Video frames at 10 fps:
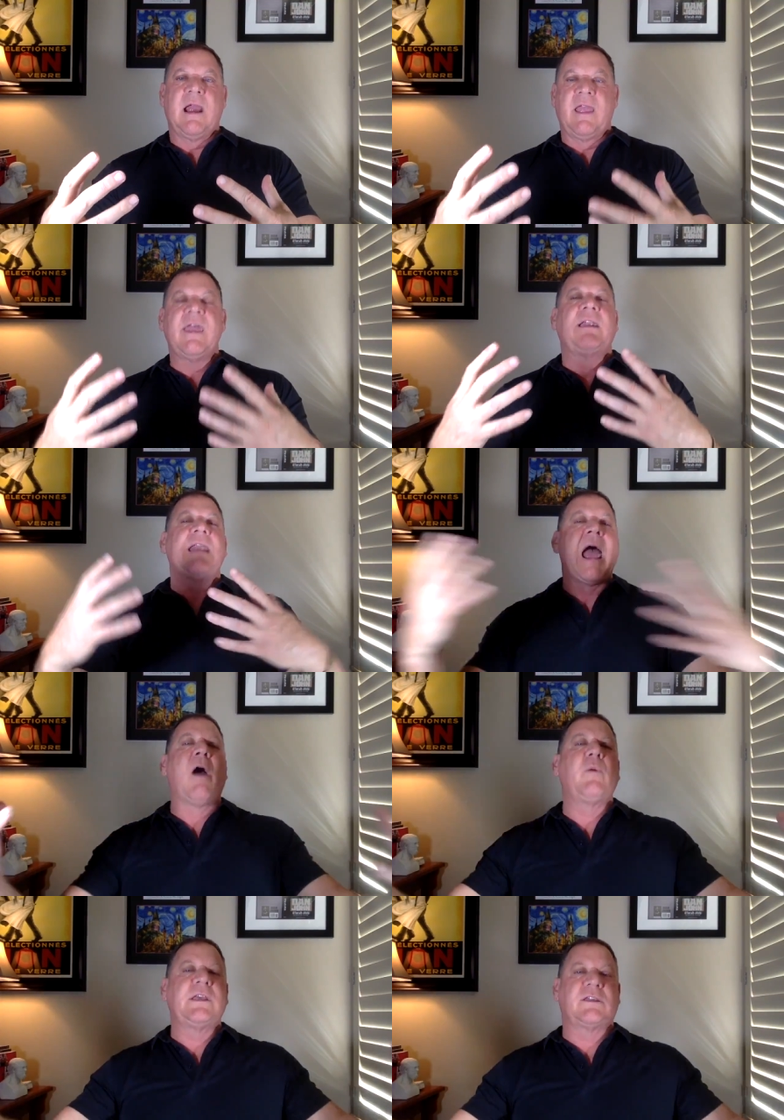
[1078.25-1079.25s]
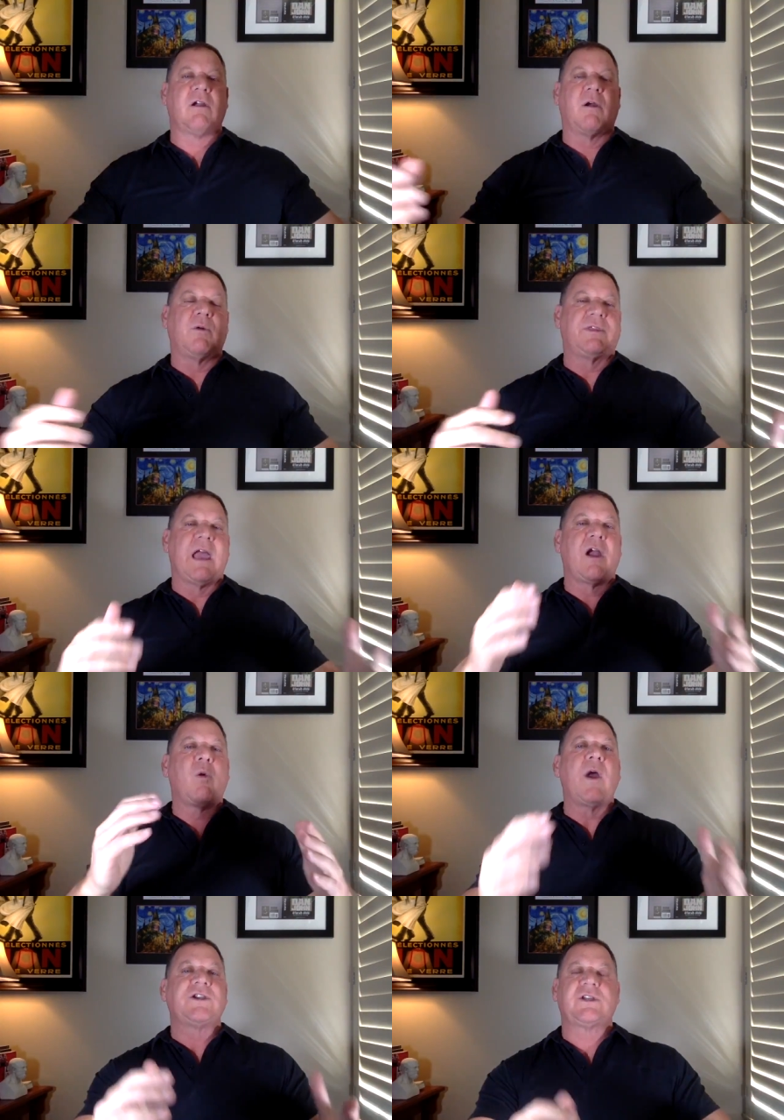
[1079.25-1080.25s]
And then now we start with that
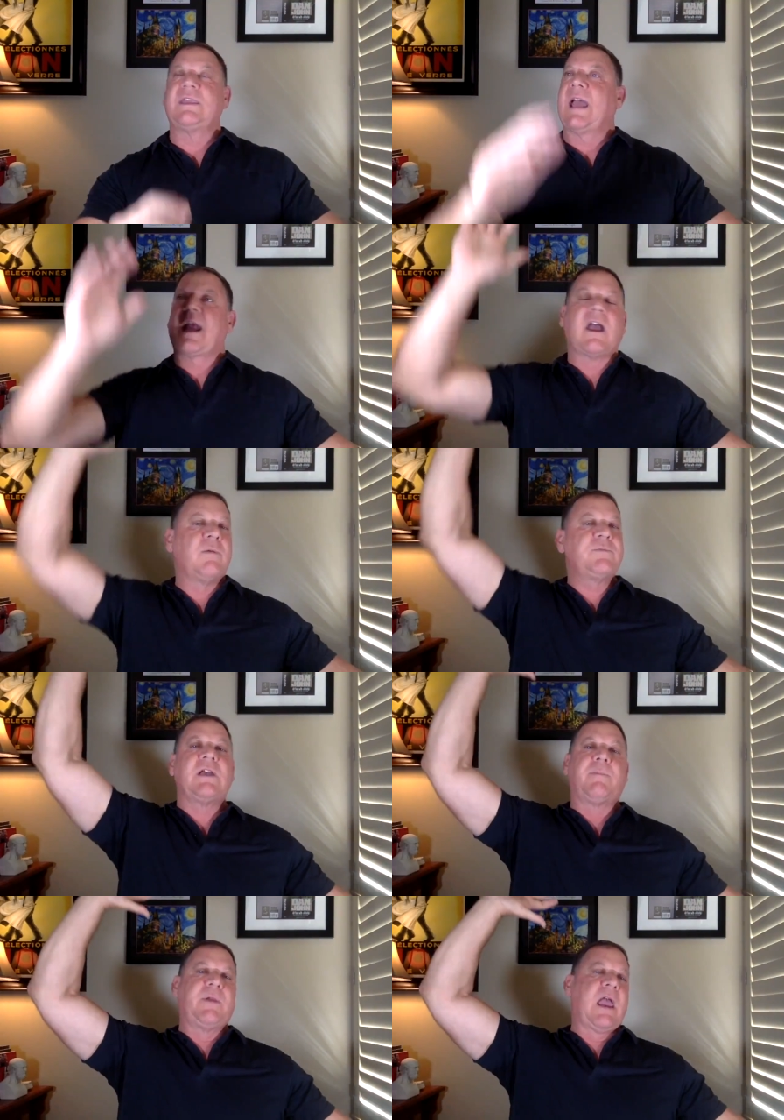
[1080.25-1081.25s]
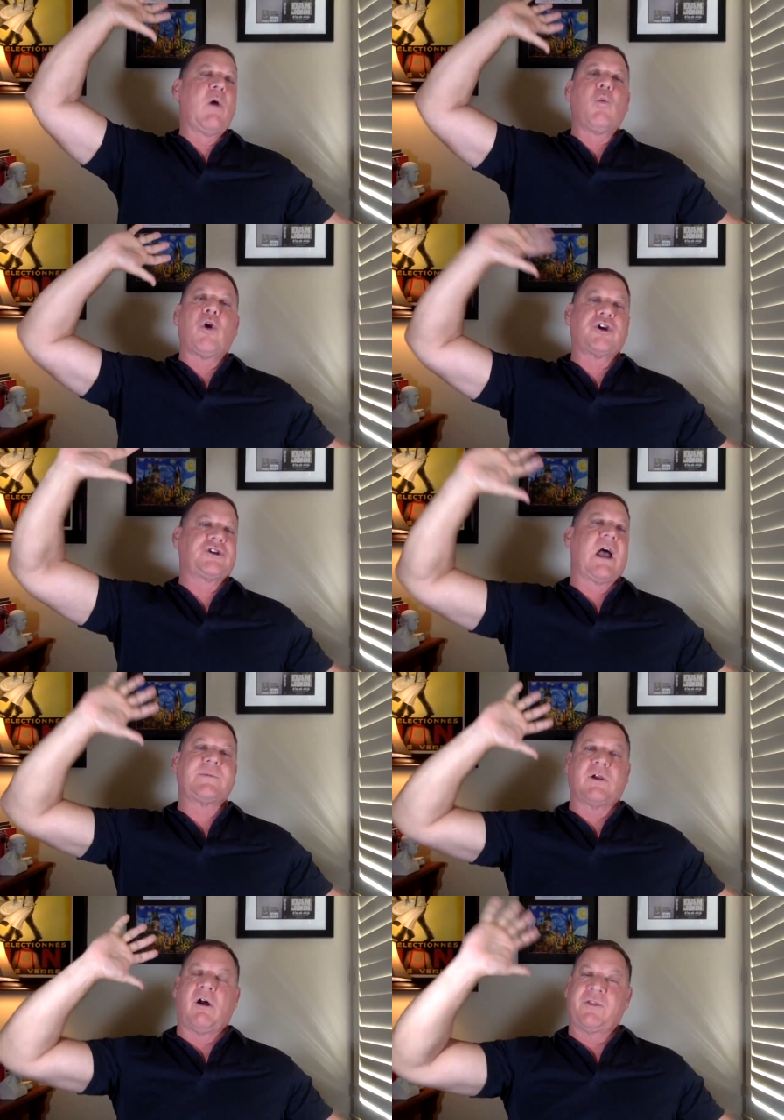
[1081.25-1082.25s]
question that comes up at
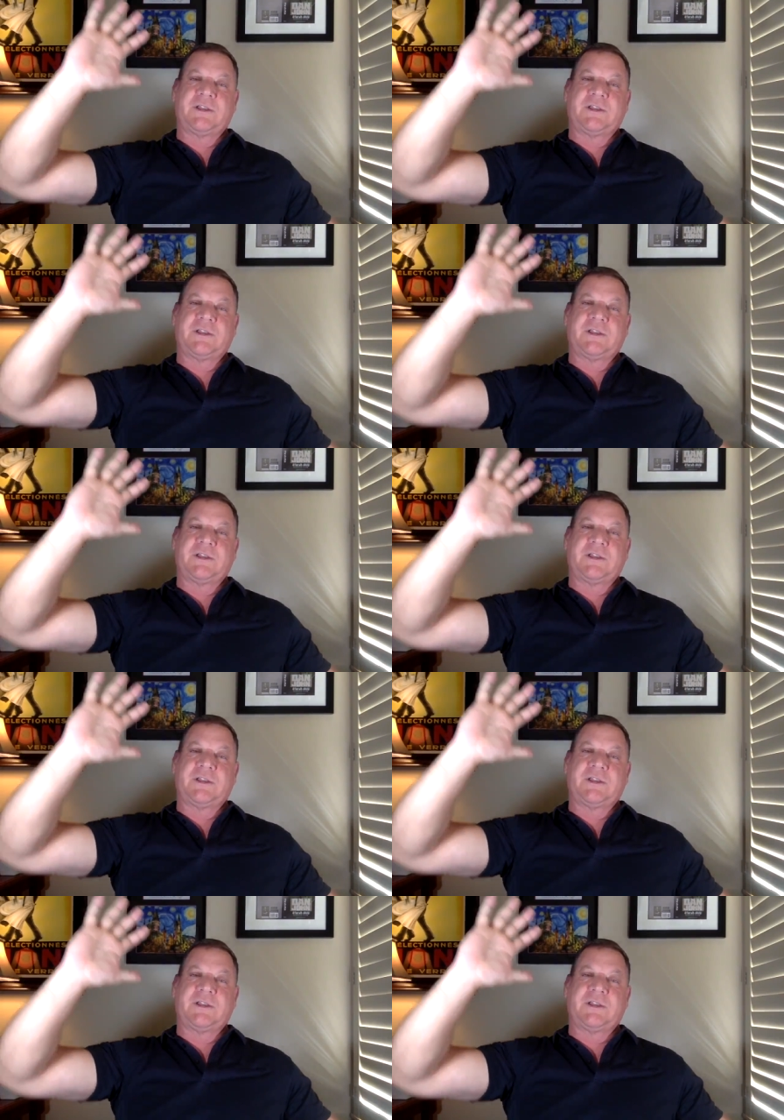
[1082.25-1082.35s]
workshops all the